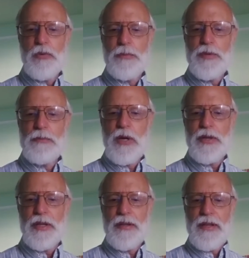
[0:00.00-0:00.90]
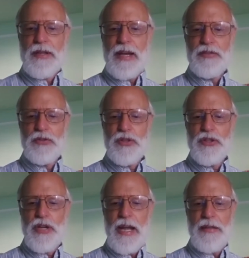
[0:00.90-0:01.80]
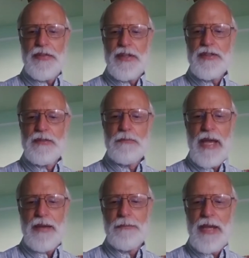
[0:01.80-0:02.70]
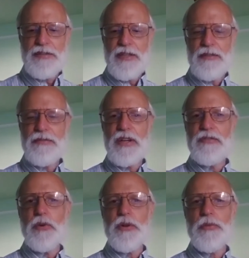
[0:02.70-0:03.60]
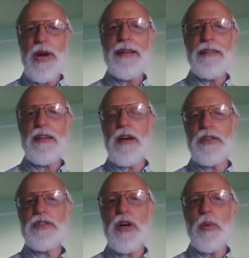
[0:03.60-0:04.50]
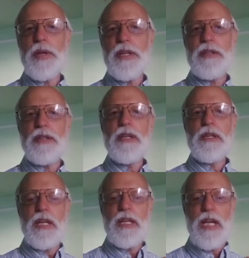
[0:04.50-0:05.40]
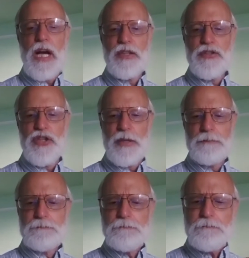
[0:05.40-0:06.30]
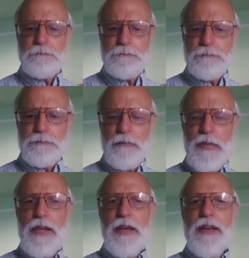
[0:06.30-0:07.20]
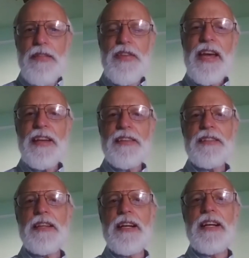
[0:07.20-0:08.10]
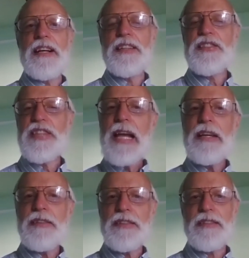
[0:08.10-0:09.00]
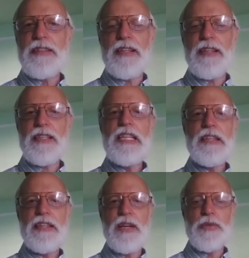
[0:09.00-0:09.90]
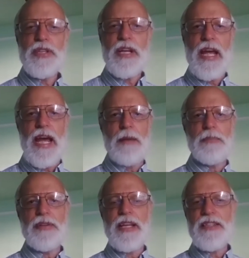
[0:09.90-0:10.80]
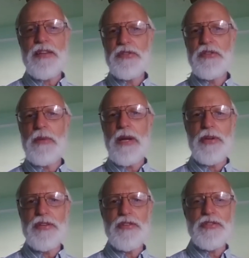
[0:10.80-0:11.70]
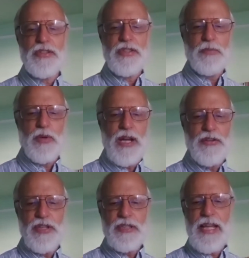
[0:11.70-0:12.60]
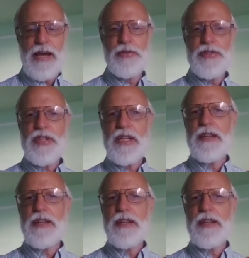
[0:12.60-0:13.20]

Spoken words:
promoting evolutionary ethics and basing it very forthrightly on Darwinian ideology. Then a second key thing was going to happen as I was doing my research on this project, and that was that